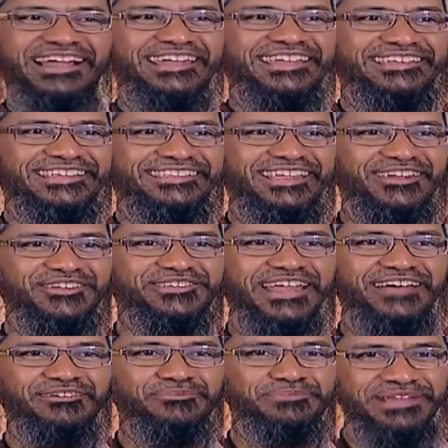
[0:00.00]
condition that it
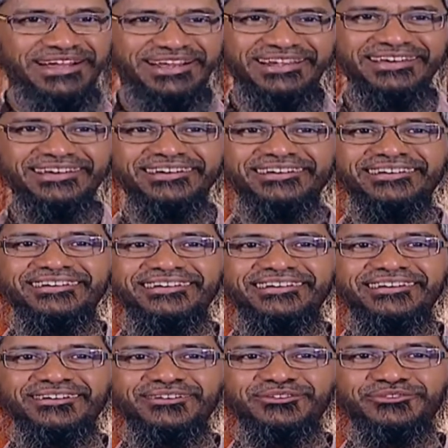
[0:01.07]
should have a beard.
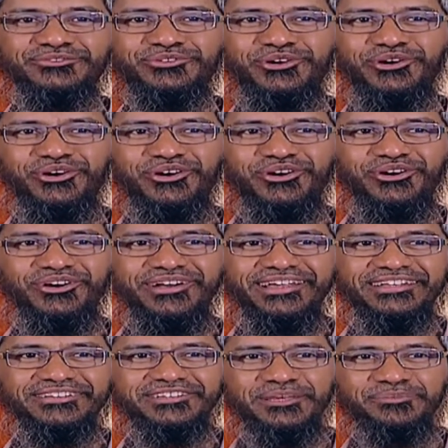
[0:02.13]
So
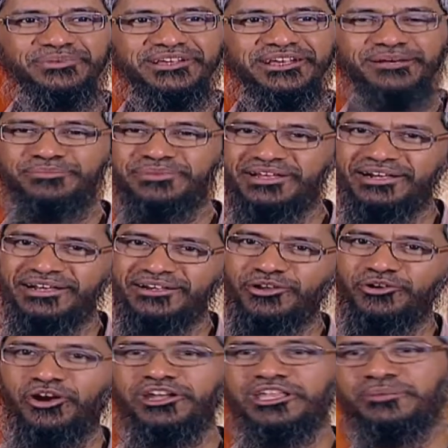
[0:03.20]
is keeping a beard
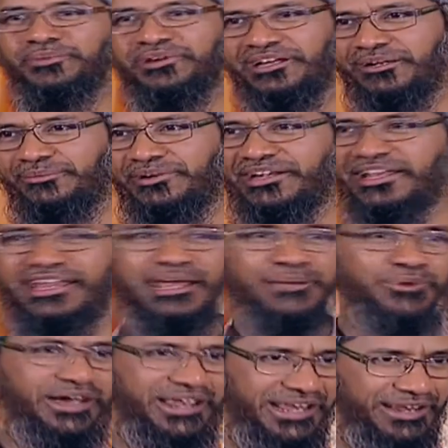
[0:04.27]
or not keeping a beard
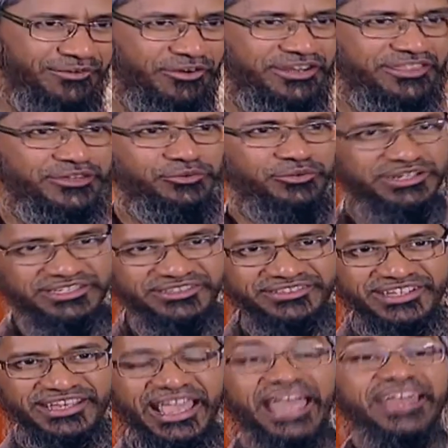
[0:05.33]
haram or halal, what are the
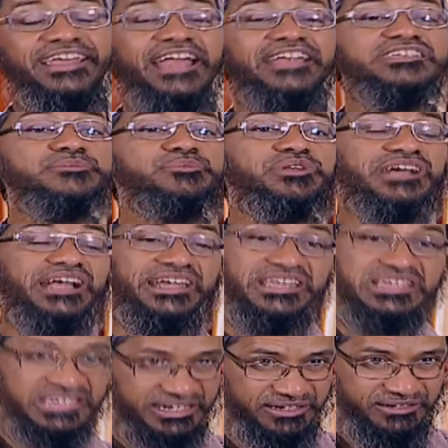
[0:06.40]
rulings? And can she put a
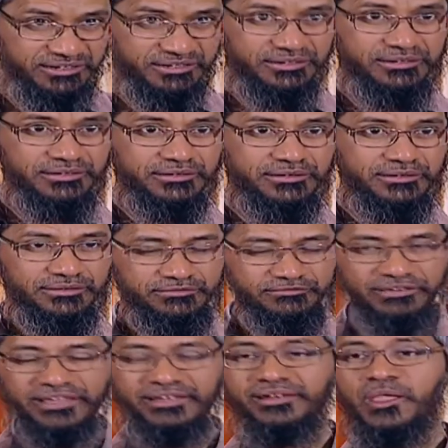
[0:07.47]
condition?
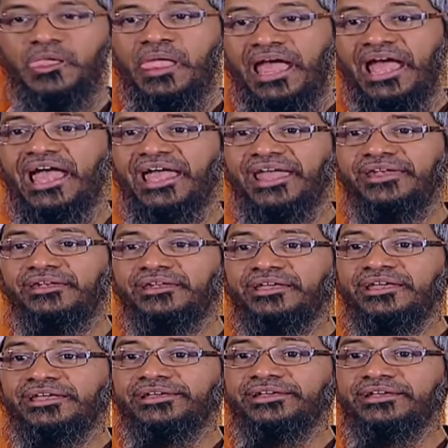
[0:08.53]
Fine. And
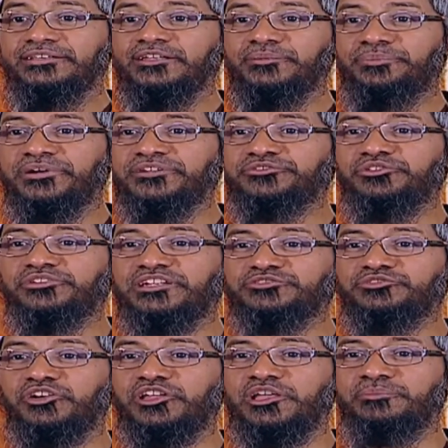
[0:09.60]
if the person
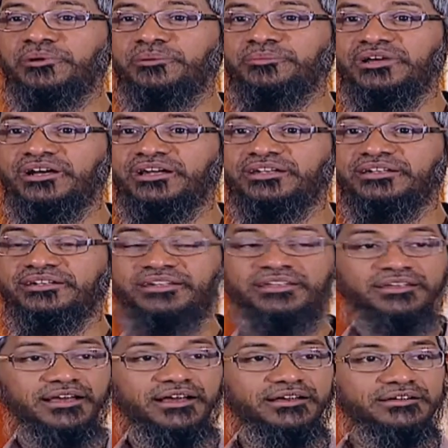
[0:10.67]
does not keep a beard,
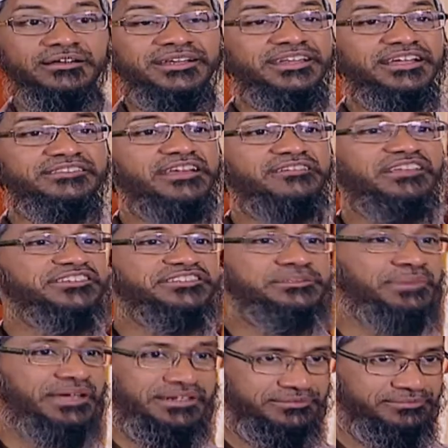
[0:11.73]
does he have less
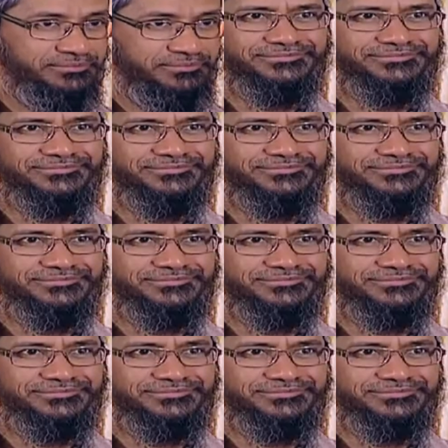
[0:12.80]
iman?